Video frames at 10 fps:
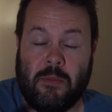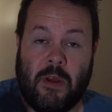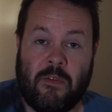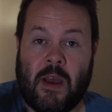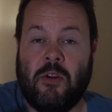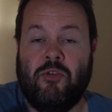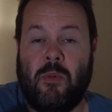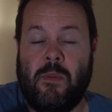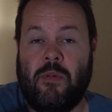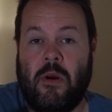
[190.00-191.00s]
But if that can
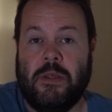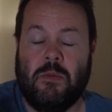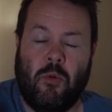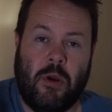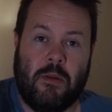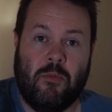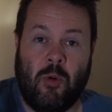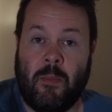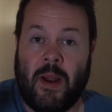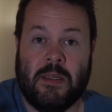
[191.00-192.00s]
drop in price, we'll would
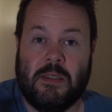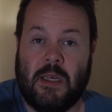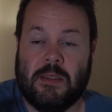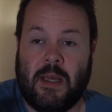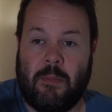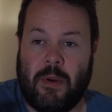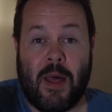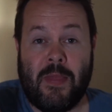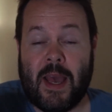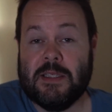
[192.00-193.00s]
have manage to test that.
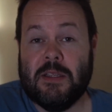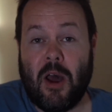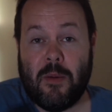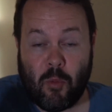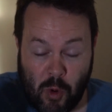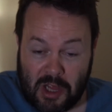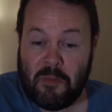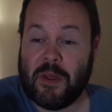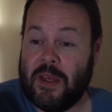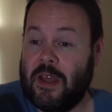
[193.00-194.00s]
But next time will
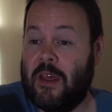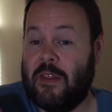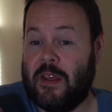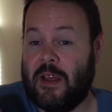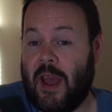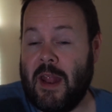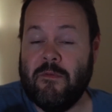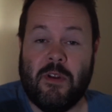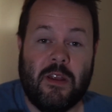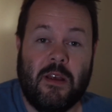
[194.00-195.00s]
be the NVIDIA